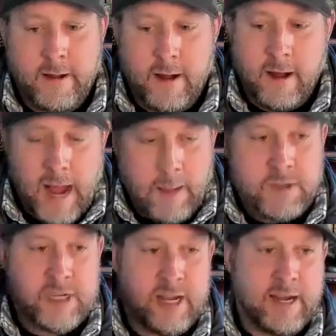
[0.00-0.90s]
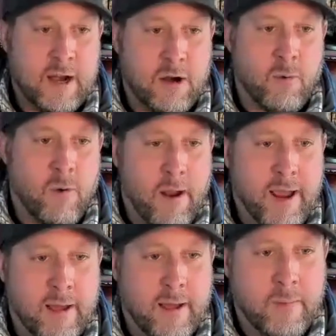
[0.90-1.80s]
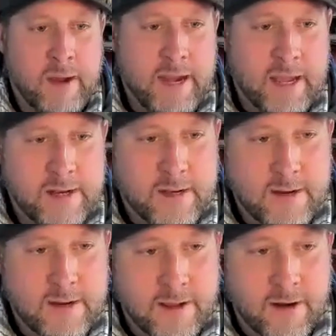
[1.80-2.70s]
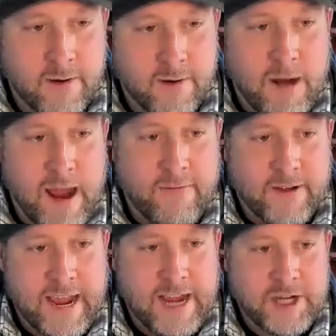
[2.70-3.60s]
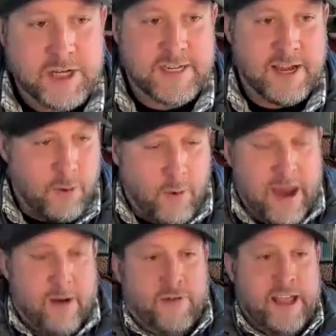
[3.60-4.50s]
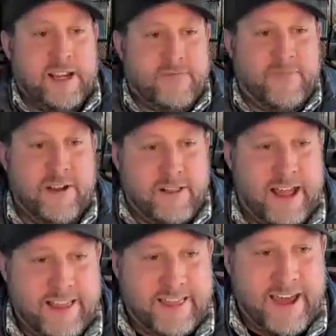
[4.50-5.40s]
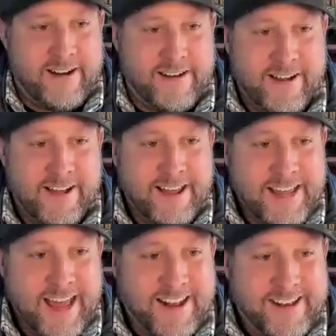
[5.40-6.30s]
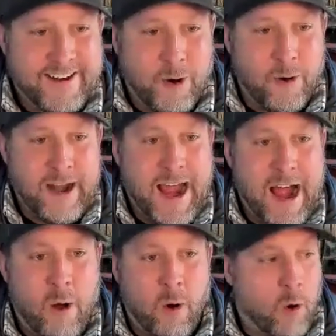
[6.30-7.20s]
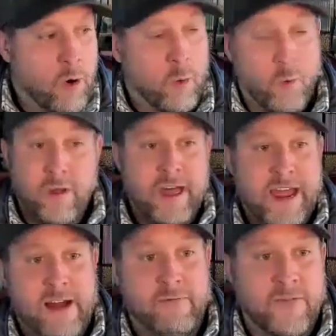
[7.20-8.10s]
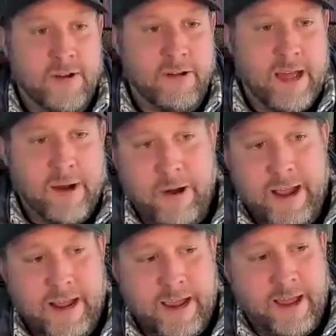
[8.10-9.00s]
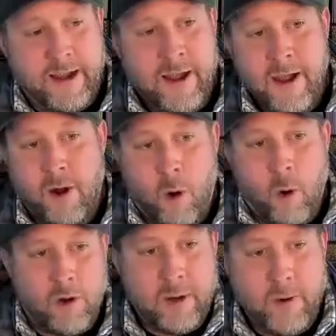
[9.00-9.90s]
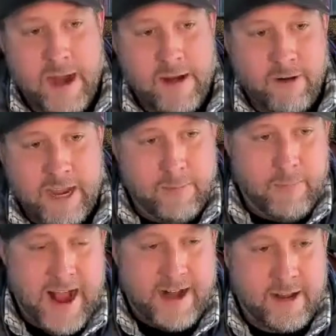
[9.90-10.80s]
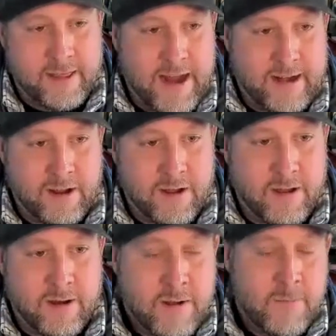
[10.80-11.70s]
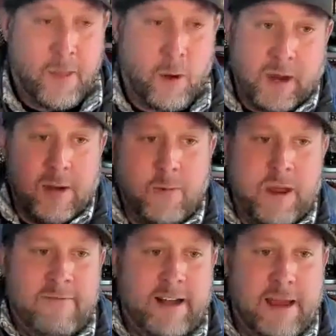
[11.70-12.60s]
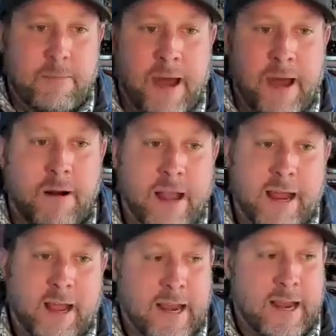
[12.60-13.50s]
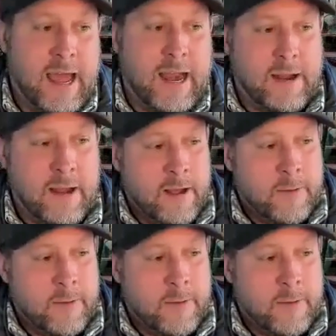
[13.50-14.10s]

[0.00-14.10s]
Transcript: I'm sitting here wanting immediate, gratification, saying, why don't things feel like that yet, or now, or will they ever feel that way again? Or can we ever get back to that good? Or can we even get better? And